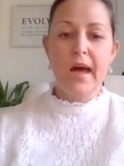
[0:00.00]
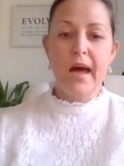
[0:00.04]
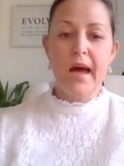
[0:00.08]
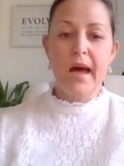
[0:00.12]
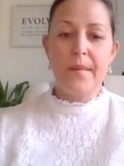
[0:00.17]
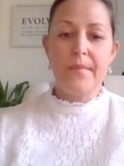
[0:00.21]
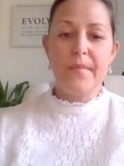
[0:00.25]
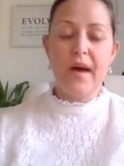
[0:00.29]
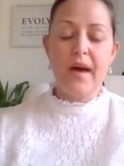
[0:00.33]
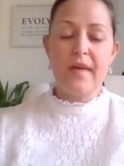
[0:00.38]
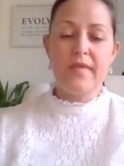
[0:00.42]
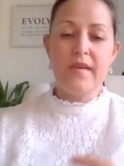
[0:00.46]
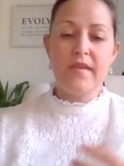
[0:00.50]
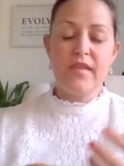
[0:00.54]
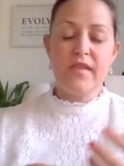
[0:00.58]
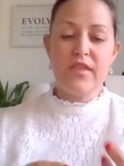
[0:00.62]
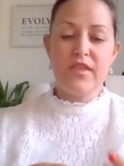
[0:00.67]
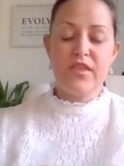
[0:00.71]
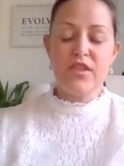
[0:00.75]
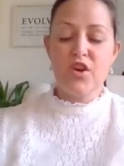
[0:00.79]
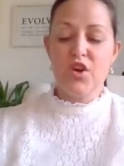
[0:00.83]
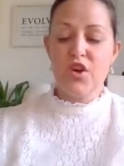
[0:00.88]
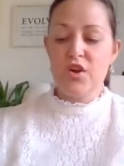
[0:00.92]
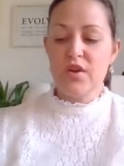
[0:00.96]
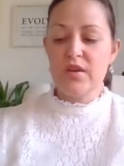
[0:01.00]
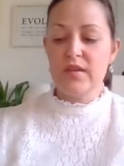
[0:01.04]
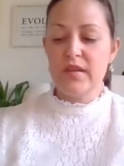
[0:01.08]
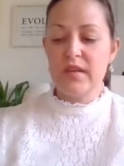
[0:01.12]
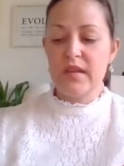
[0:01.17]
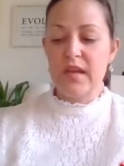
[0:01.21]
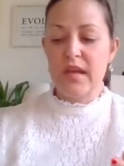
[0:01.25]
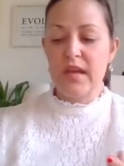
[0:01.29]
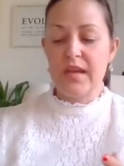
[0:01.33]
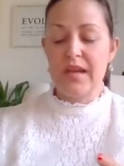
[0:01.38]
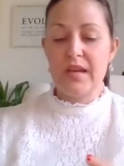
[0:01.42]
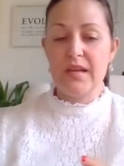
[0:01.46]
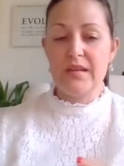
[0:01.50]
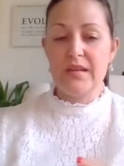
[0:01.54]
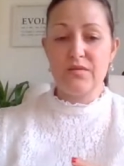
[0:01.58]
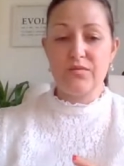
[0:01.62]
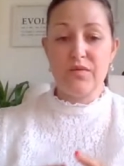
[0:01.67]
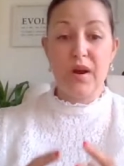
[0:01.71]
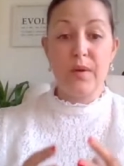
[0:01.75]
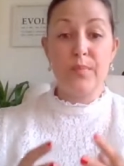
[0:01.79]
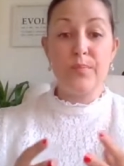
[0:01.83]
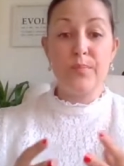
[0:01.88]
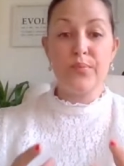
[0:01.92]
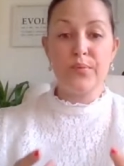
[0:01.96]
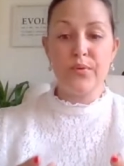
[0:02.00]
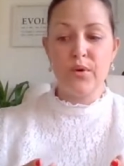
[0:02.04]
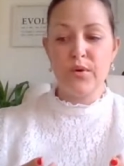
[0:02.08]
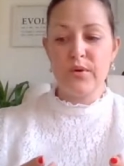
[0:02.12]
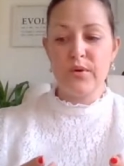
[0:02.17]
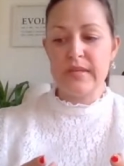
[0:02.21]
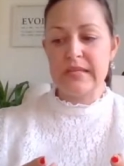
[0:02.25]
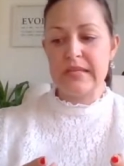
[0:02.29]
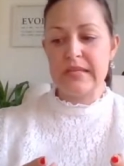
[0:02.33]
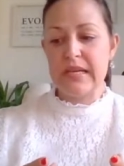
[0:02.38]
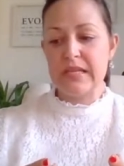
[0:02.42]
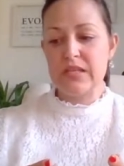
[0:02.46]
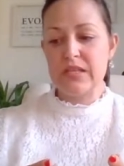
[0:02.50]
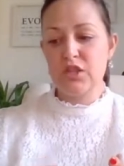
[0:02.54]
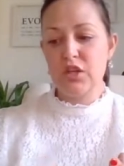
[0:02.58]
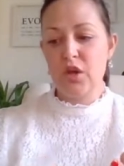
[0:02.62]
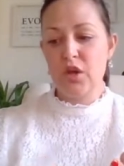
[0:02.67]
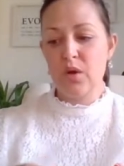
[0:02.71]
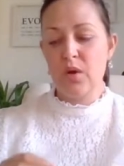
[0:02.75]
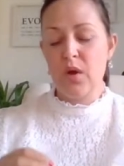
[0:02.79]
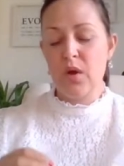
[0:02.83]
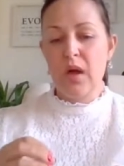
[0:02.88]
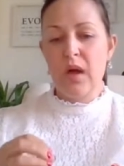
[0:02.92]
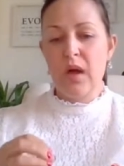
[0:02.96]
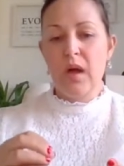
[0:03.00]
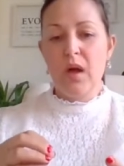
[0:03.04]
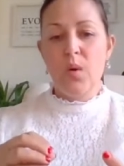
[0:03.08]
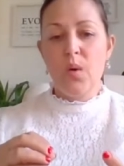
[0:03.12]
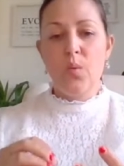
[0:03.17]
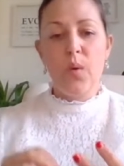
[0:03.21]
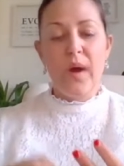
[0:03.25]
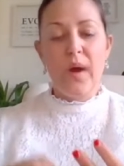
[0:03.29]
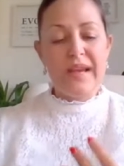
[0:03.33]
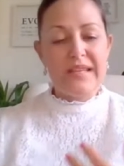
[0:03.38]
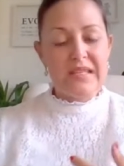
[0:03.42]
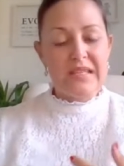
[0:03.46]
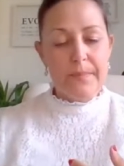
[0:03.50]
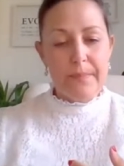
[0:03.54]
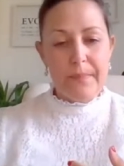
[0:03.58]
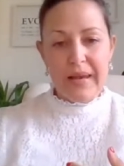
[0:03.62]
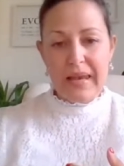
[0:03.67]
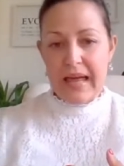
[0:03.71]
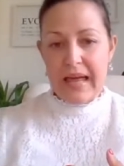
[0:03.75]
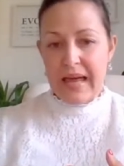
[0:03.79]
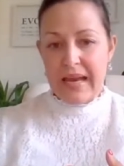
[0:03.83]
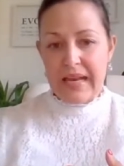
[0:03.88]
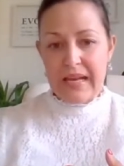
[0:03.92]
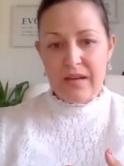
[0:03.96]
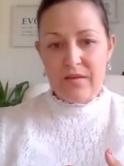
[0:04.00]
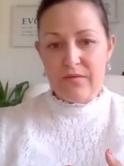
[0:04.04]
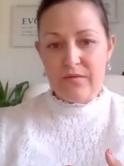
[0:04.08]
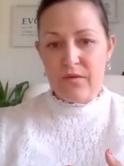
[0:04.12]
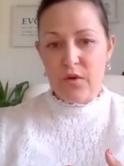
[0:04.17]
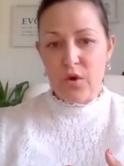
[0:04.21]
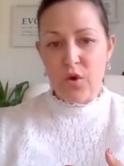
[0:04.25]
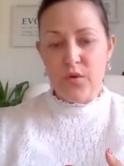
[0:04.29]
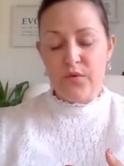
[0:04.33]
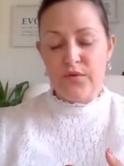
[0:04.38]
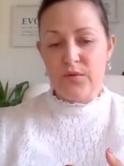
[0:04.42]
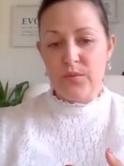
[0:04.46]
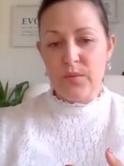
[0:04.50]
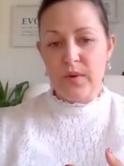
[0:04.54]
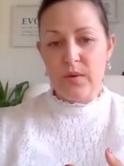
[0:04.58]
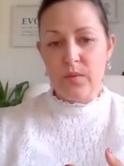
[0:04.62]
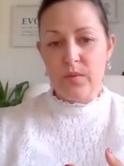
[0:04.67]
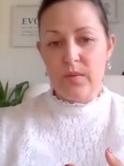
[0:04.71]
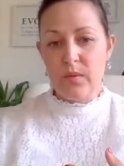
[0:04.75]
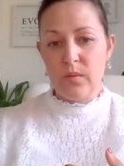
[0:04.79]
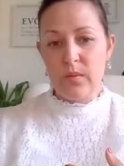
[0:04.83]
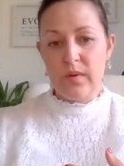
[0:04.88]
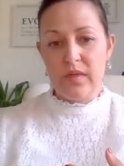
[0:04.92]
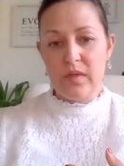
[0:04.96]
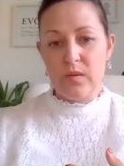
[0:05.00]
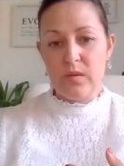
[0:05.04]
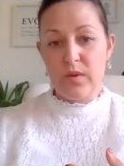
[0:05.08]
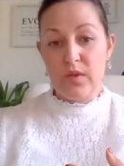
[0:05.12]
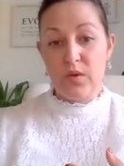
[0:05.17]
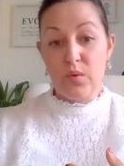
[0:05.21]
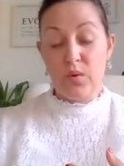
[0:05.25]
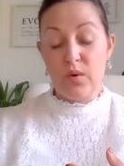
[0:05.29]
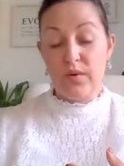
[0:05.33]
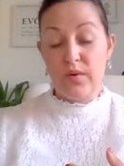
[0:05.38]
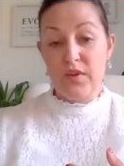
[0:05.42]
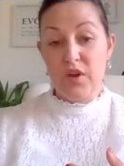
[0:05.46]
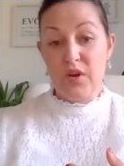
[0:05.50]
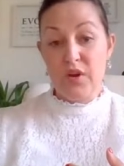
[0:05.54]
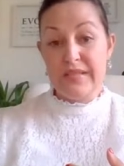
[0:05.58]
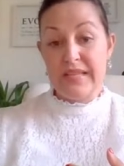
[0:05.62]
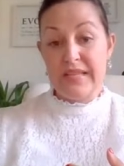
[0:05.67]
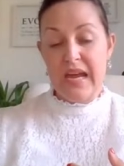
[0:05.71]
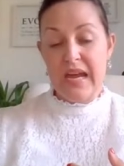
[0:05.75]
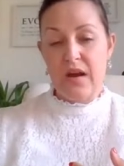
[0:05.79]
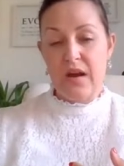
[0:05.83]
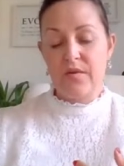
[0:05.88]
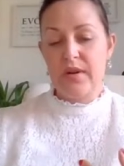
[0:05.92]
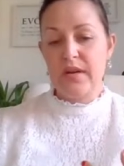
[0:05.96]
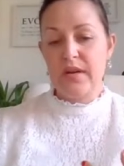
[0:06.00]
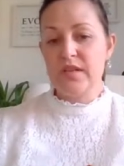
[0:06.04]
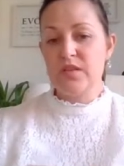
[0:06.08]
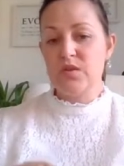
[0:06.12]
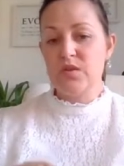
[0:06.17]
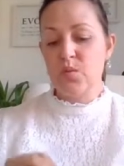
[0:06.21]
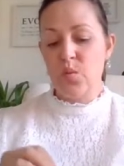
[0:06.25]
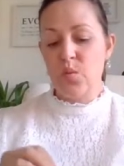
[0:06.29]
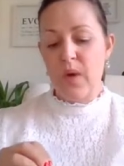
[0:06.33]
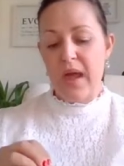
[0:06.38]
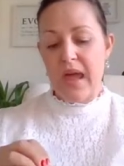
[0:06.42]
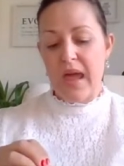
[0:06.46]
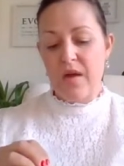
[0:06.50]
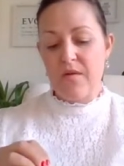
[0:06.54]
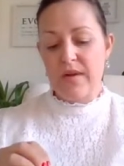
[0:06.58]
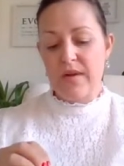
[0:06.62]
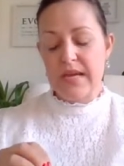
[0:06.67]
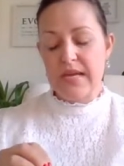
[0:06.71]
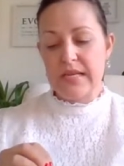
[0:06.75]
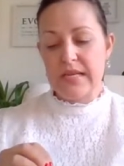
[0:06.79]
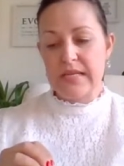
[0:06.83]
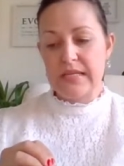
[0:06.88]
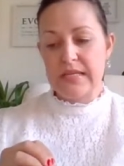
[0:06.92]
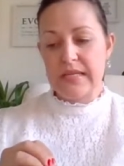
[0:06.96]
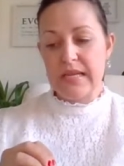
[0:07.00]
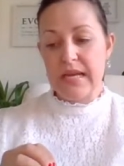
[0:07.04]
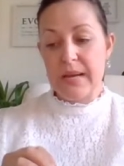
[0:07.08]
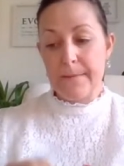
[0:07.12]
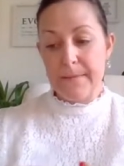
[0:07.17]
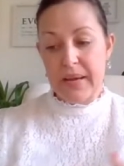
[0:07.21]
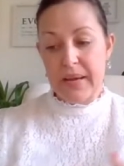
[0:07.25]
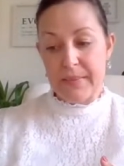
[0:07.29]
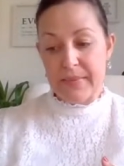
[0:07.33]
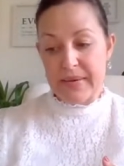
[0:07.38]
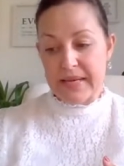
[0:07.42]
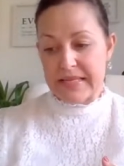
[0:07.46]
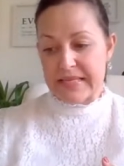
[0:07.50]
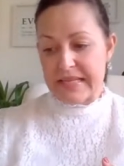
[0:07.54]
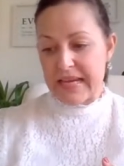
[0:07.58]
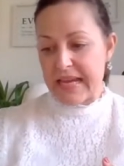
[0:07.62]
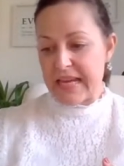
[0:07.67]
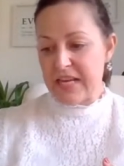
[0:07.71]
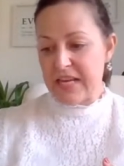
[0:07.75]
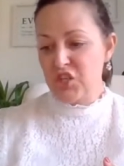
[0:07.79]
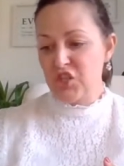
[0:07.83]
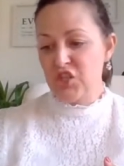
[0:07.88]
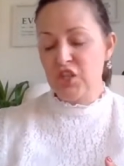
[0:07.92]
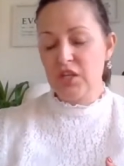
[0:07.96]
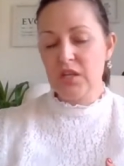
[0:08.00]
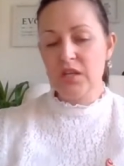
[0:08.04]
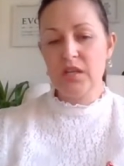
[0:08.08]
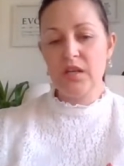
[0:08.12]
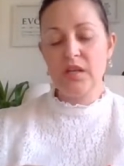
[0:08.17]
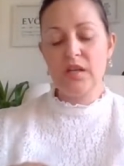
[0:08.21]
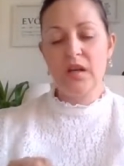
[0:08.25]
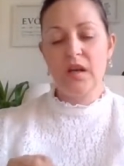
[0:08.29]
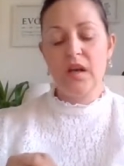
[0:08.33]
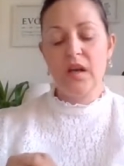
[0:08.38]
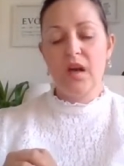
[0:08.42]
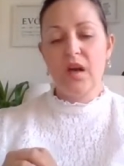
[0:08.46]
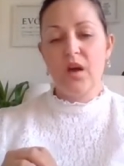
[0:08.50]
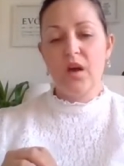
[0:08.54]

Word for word: Um, and then the third thing is around process. So where's the planning involved with, with, with all of those areas? Where is the implementation?